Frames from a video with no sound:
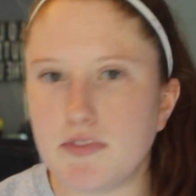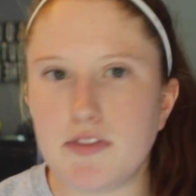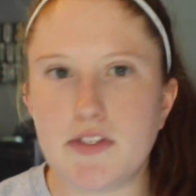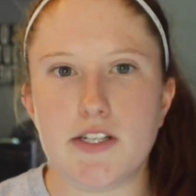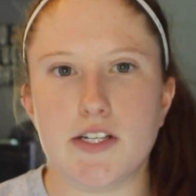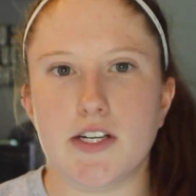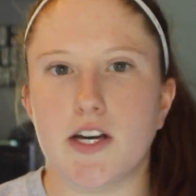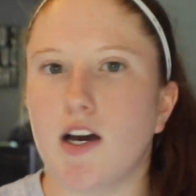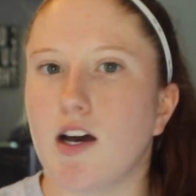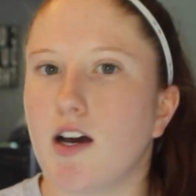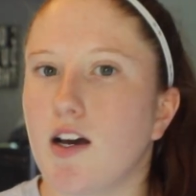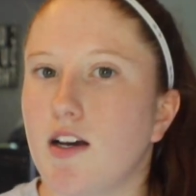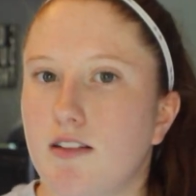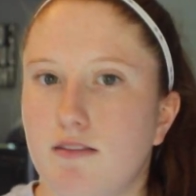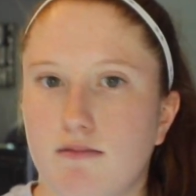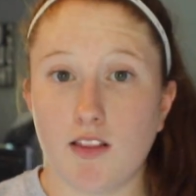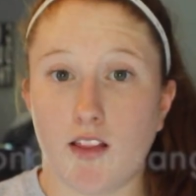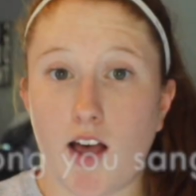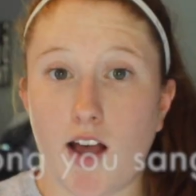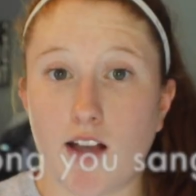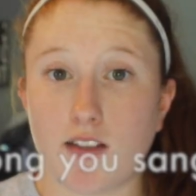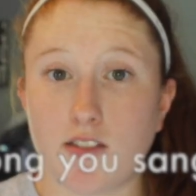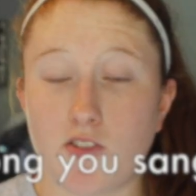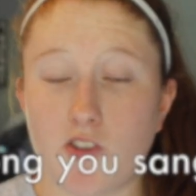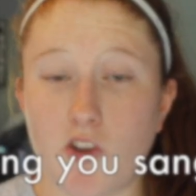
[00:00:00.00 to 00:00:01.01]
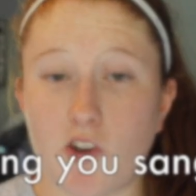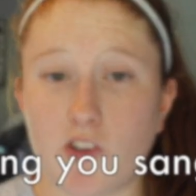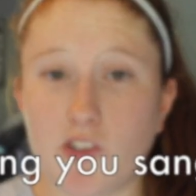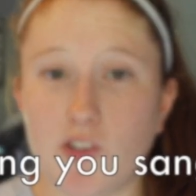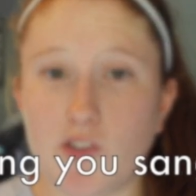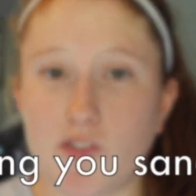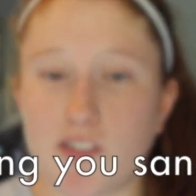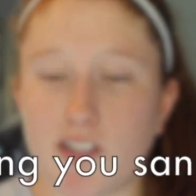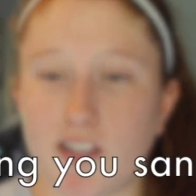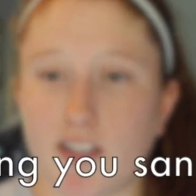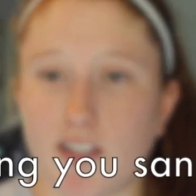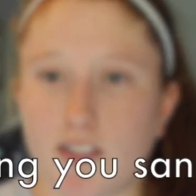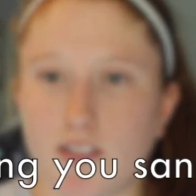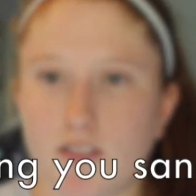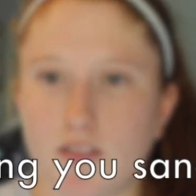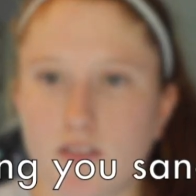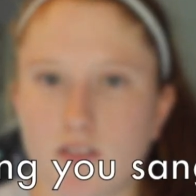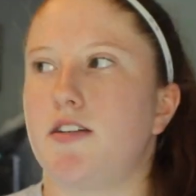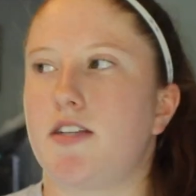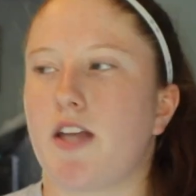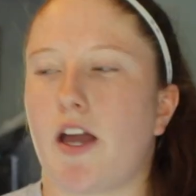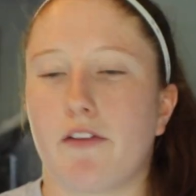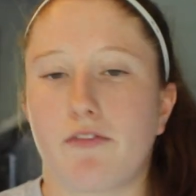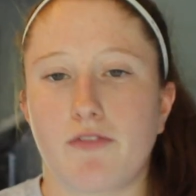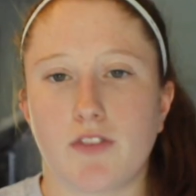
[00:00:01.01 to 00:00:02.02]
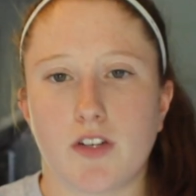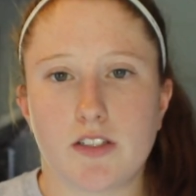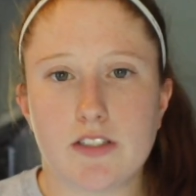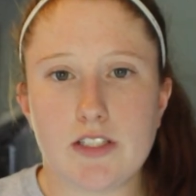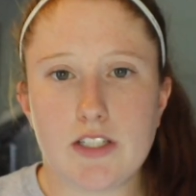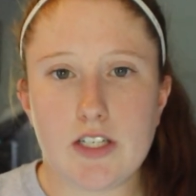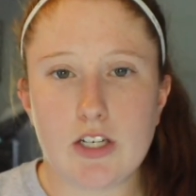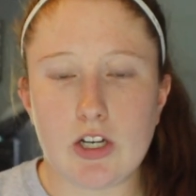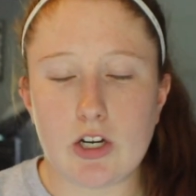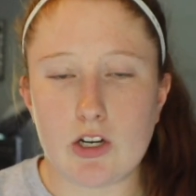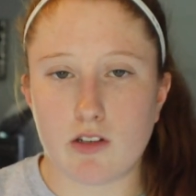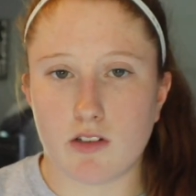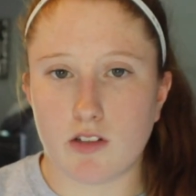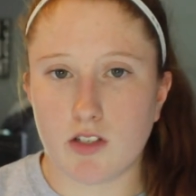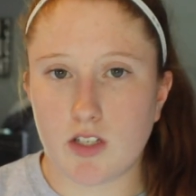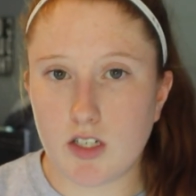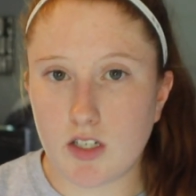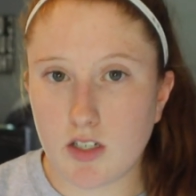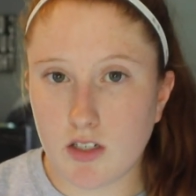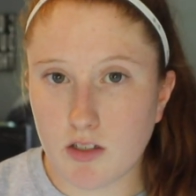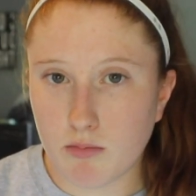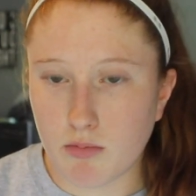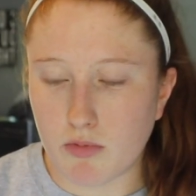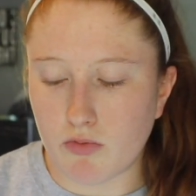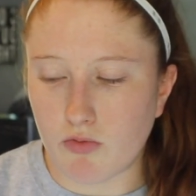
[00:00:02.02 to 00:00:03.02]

Duh. Last song you sang. Definitely earlier,